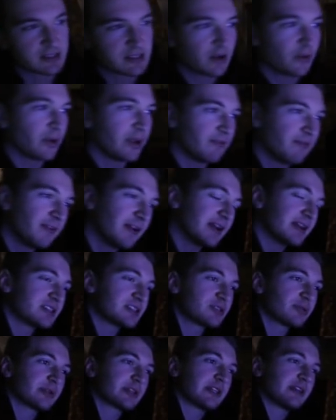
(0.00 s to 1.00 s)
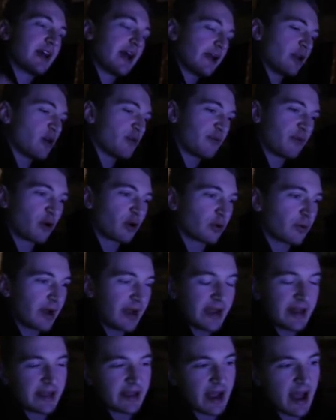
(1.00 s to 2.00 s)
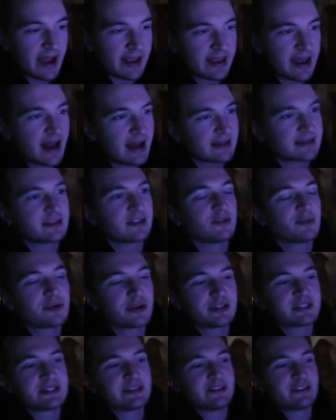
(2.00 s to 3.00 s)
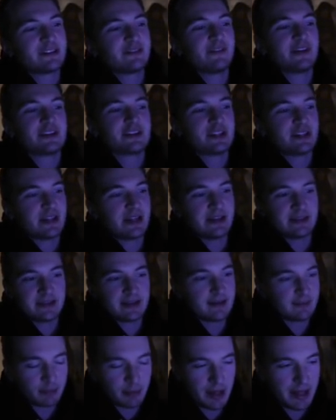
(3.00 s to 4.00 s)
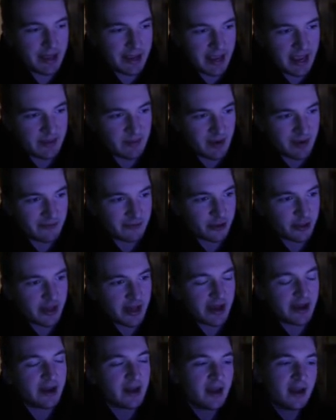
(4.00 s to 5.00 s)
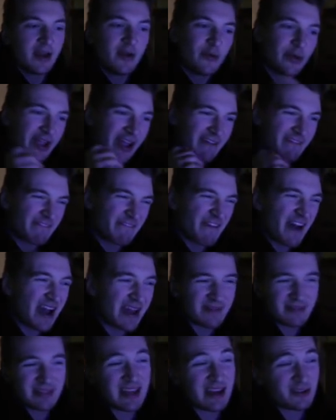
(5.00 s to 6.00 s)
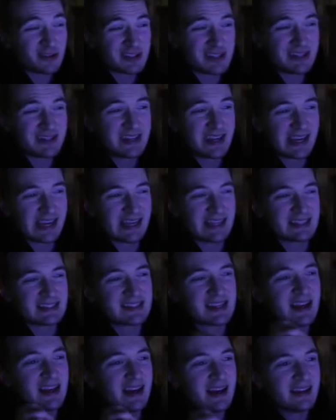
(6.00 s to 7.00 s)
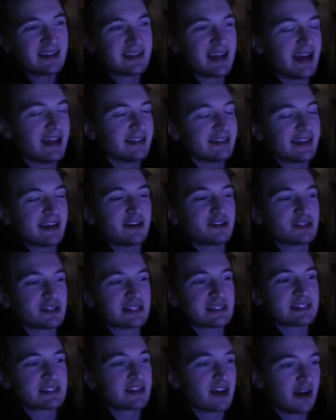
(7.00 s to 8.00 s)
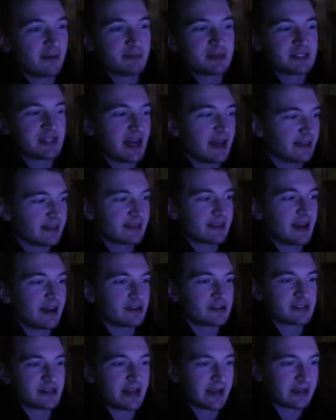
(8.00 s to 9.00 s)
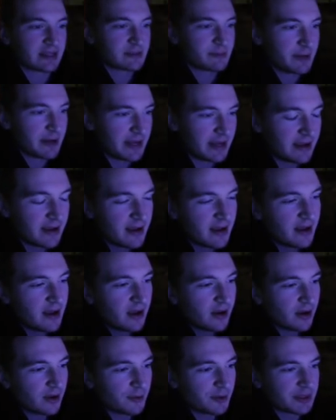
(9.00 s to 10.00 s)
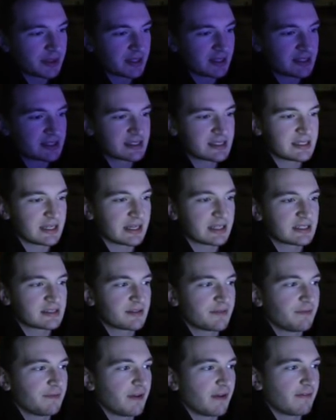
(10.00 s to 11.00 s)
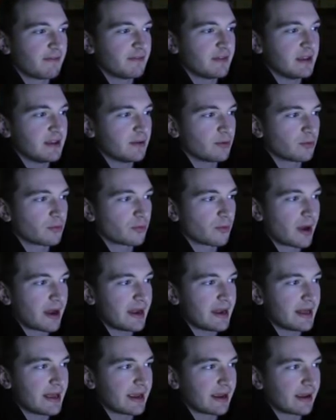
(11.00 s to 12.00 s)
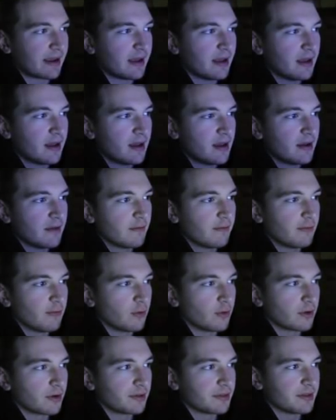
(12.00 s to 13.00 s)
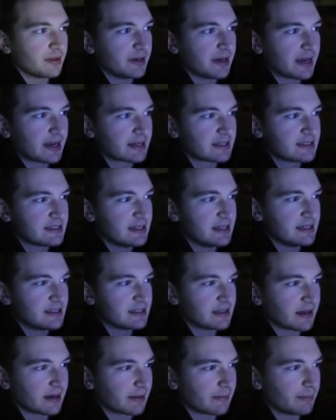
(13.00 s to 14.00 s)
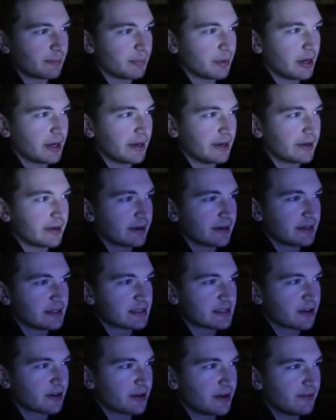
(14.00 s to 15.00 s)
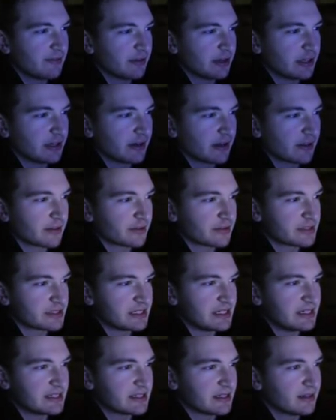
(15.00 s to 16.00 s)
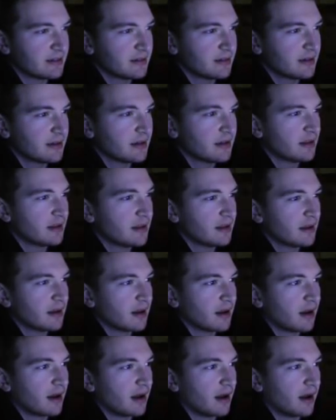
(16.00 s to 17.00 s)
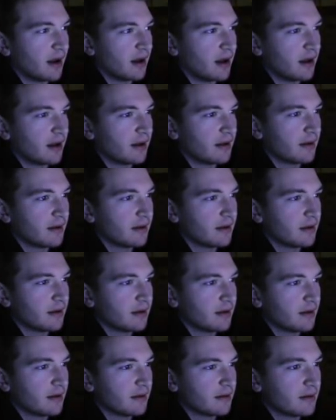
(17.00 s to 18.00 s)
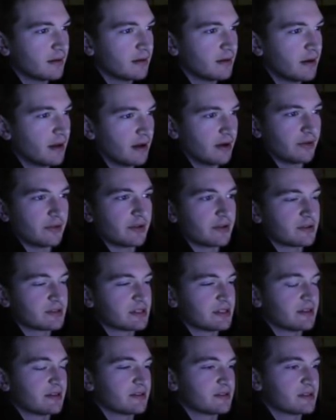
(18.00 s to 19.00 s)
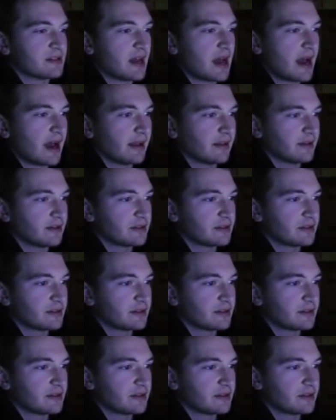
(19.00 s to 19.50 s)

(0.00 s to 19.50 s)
So we finished with a 904 rating. I got to the World Series division, then didn't play a game after that. We got 5,000 tickets, 10,000 stubs, 10,000 XP with a 650 rating for the next season. But is there even another season? Uh, no, there's there's not.